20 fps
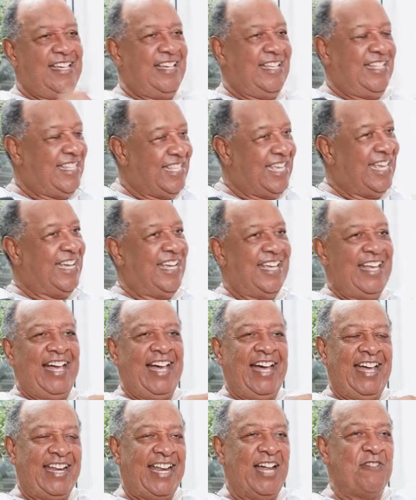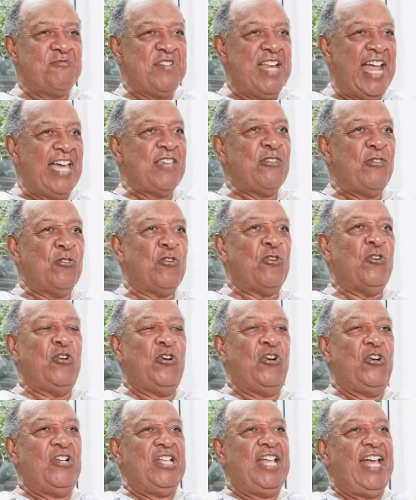And then around 9
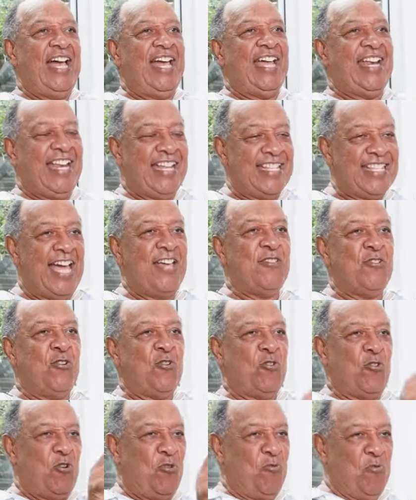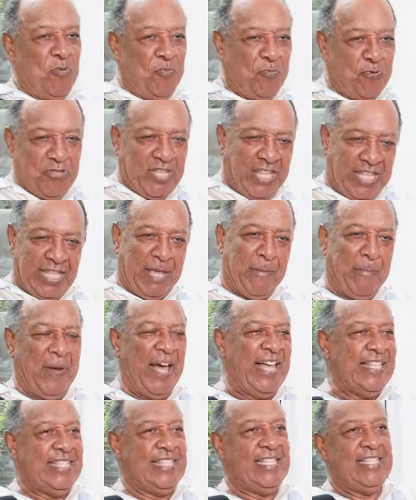o'clock, around 9 o'clock, we put in the
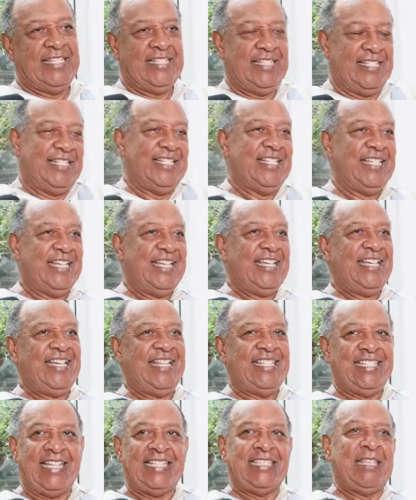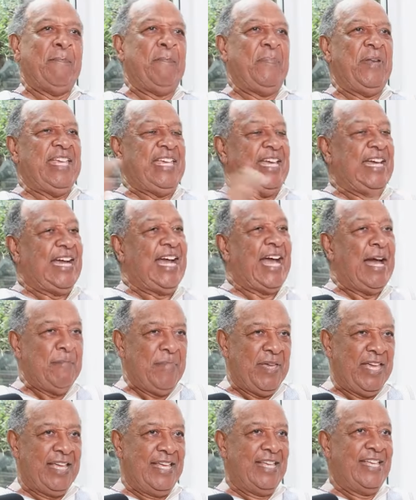bath. Yeah. And then the player
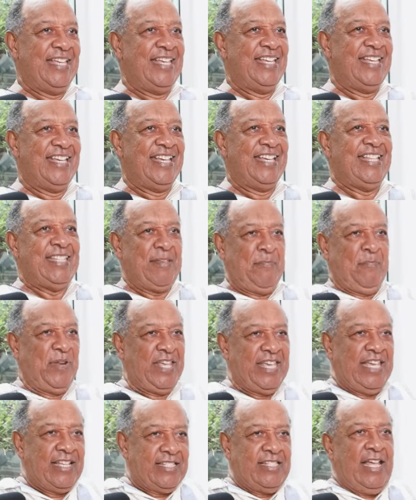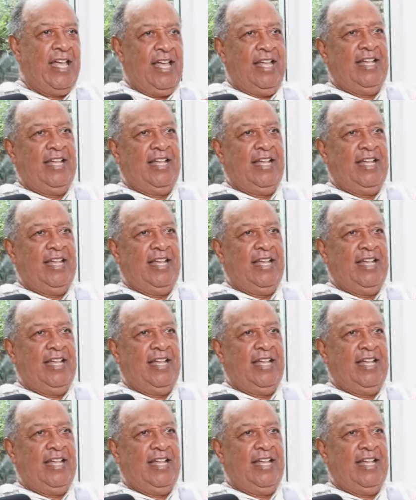coming, and the player.